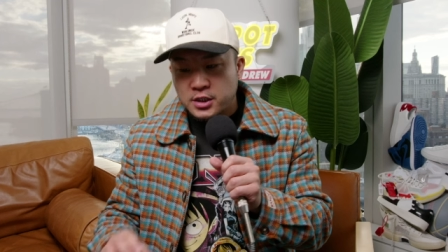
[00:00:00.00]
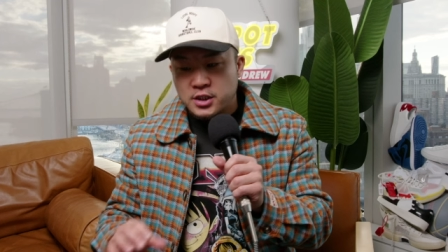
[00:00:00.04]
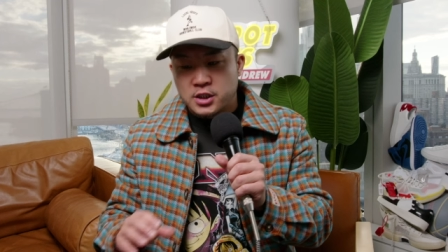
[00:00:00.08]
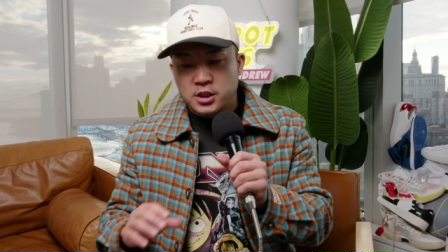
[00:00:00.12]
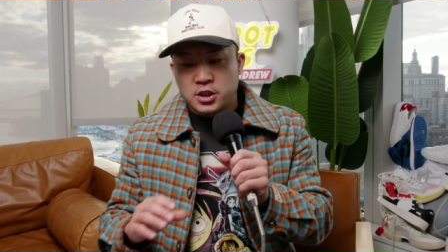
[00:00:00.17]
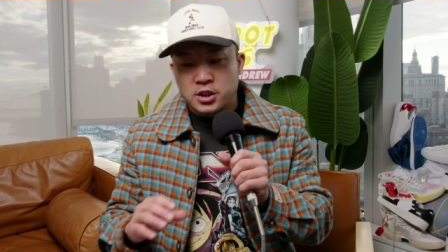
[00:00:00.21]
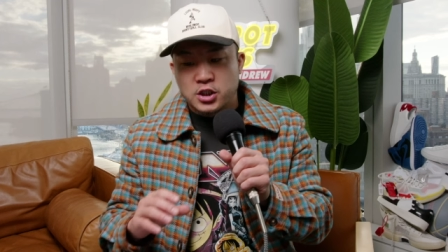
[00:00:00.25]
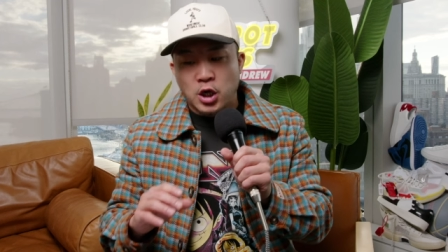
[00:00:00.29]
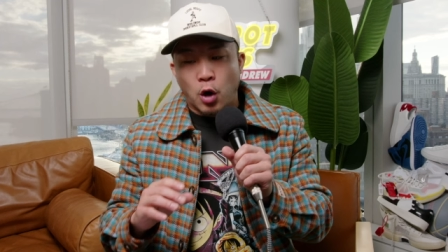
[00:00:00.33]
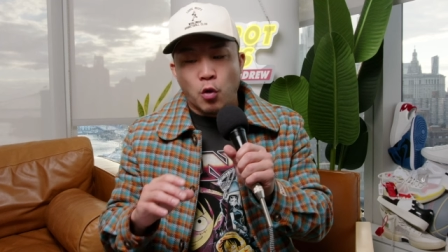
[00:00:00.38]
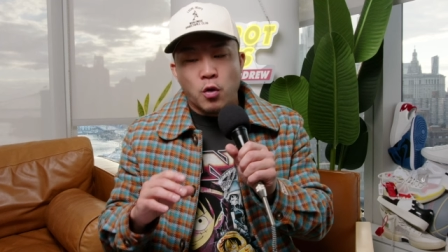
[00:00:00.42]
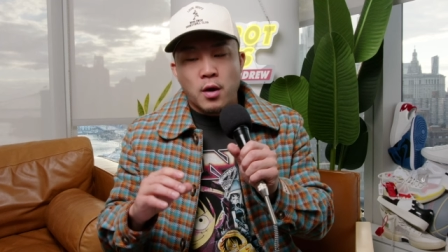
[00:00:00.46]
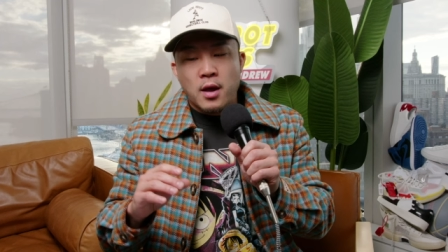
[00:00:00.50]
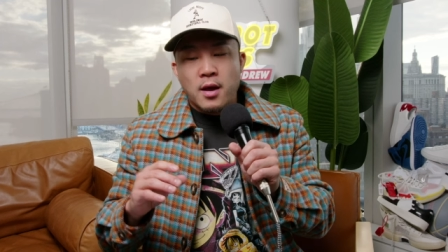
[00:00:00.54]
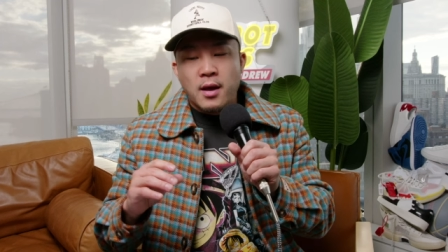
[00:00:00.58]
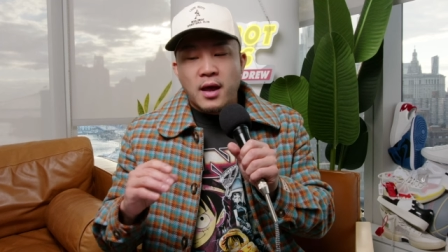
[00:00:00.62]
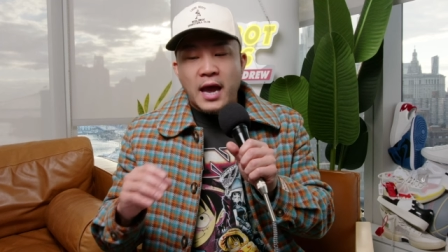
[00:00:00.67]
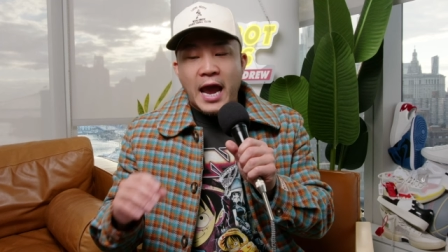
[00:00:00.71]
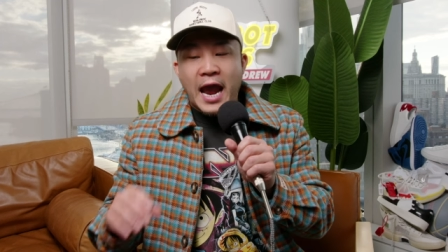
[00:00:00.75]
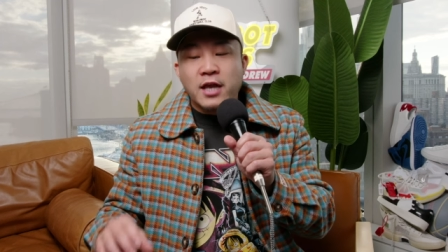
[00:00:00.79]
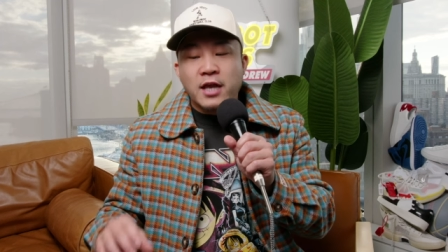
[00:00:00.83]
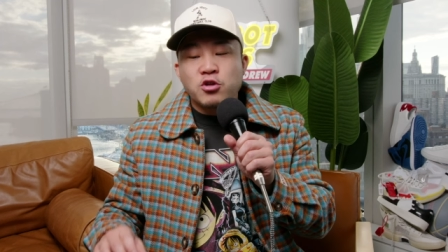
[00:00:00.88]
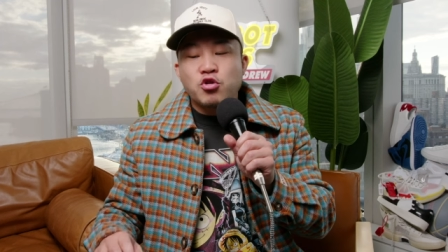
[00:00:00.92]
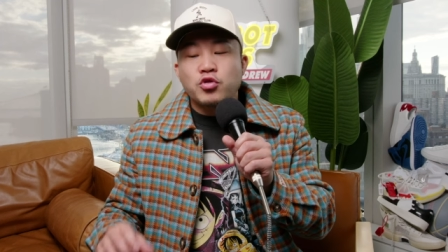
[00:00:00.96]
So,
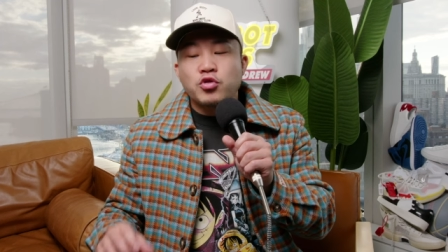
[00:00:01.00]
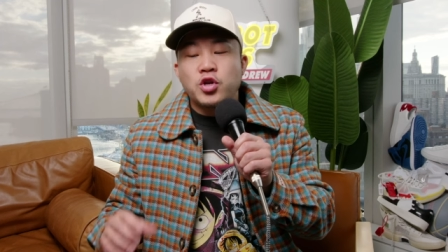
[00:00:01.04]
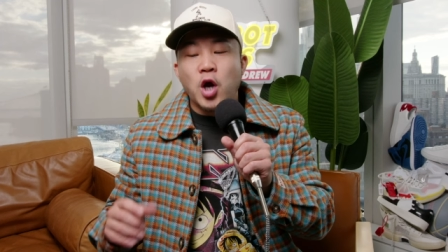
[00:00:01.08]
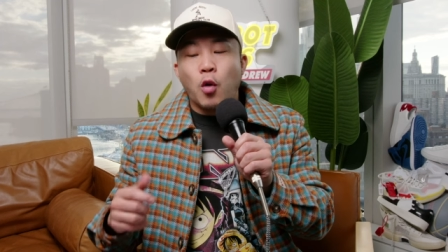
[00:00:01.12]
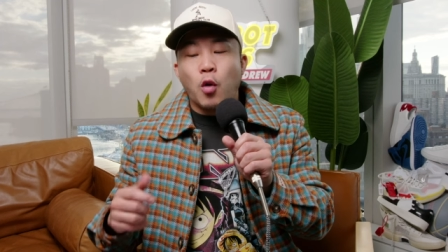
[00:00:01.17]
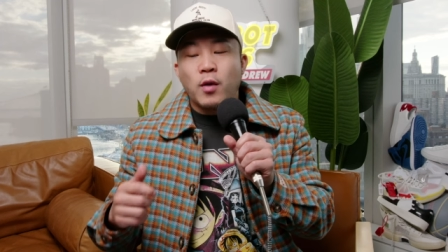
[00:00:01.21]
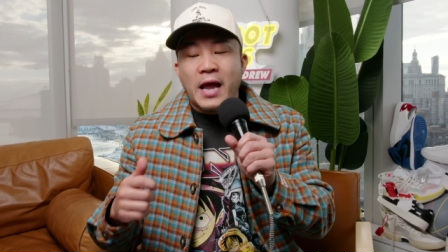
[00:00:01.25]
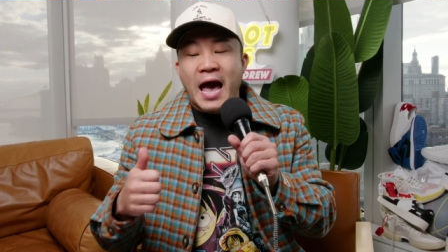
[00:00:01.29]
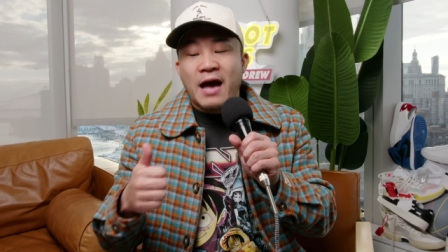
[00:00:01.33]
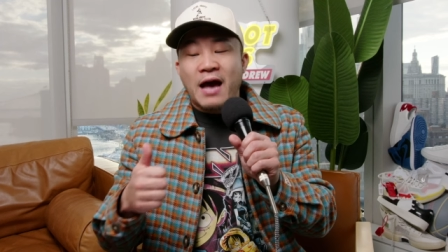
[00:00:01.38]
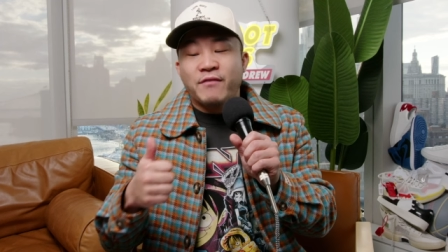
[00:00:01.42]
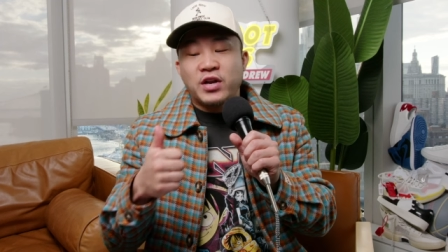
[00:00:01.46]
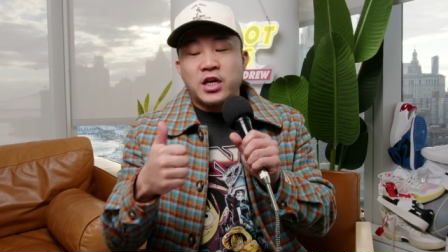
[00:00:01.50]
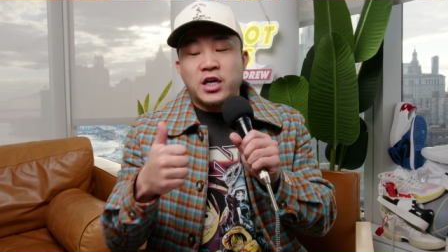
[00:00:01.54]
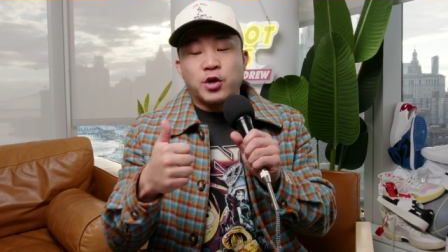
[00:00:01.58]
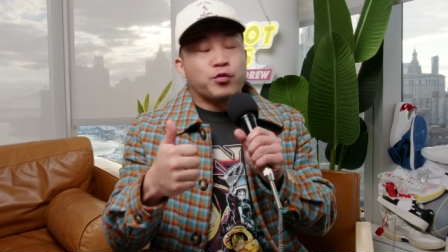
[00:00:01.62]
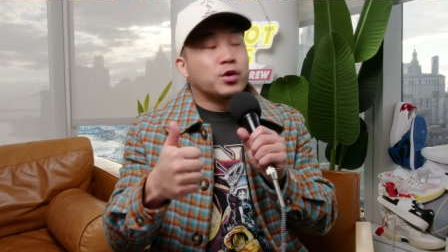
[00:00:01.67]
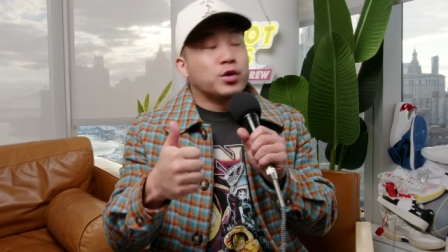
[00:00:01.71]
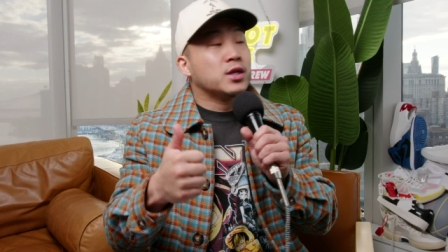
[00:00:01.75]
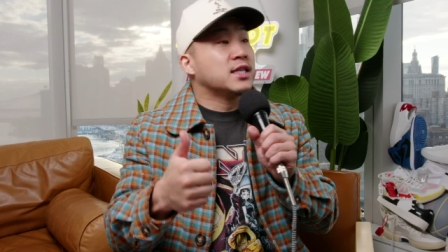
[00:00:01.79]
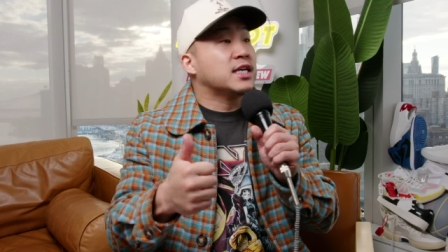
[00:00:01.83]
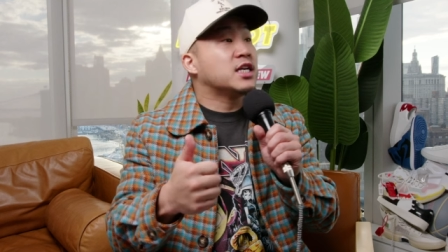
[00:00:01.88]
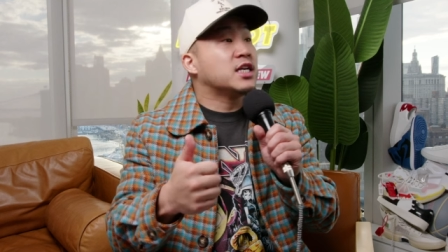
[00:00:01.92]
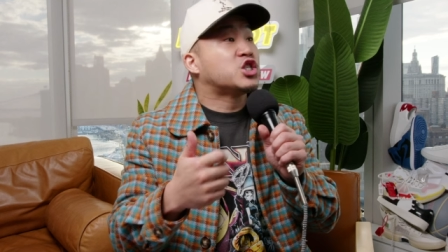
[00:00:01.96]
and you don't have any
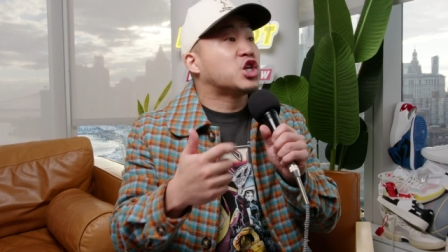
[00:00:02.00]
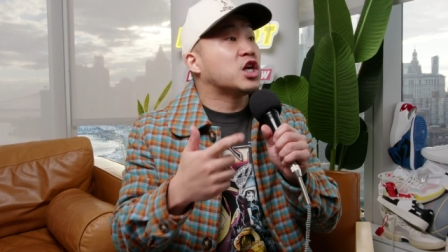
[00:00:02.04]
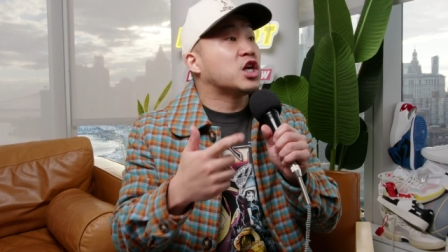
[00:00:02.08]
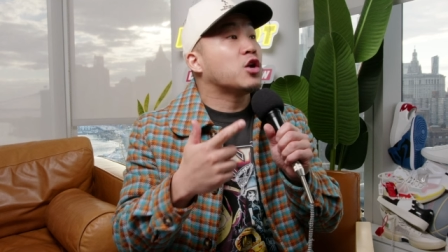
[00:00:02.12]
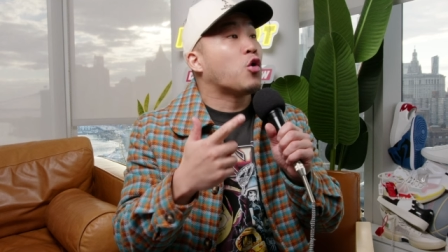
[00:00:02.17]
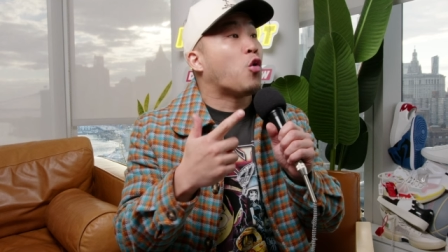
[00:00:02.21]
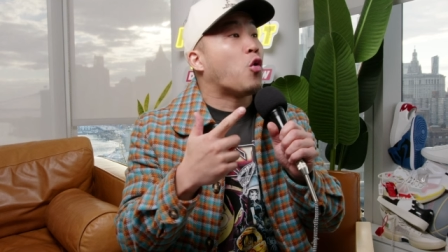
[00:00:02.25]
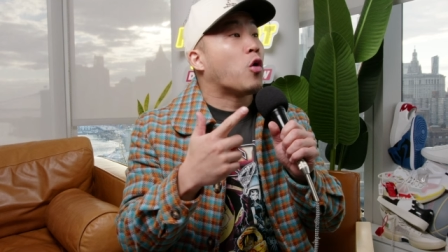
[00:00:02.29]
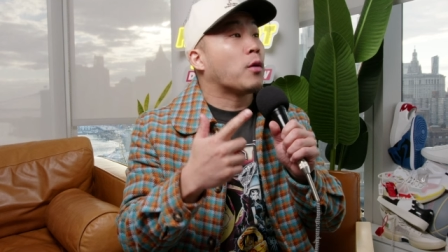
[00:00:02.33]
religion